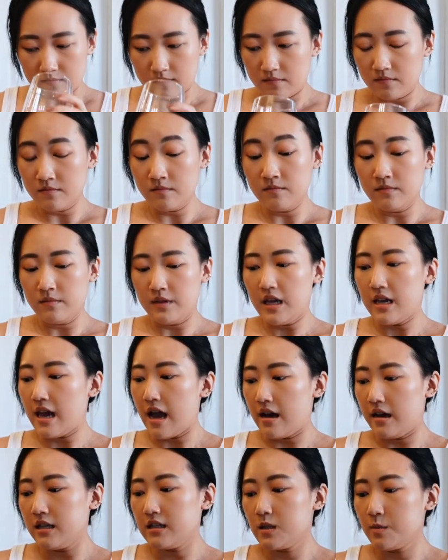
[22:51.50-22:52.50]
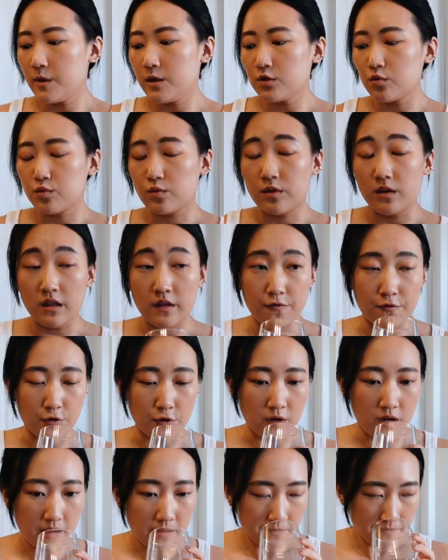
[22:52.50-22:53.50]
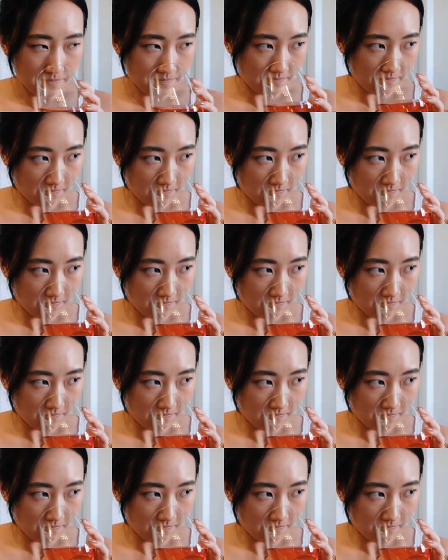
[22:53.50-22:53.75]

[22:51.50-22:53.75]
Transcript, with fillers: Mm, yeah, it smells really fruity.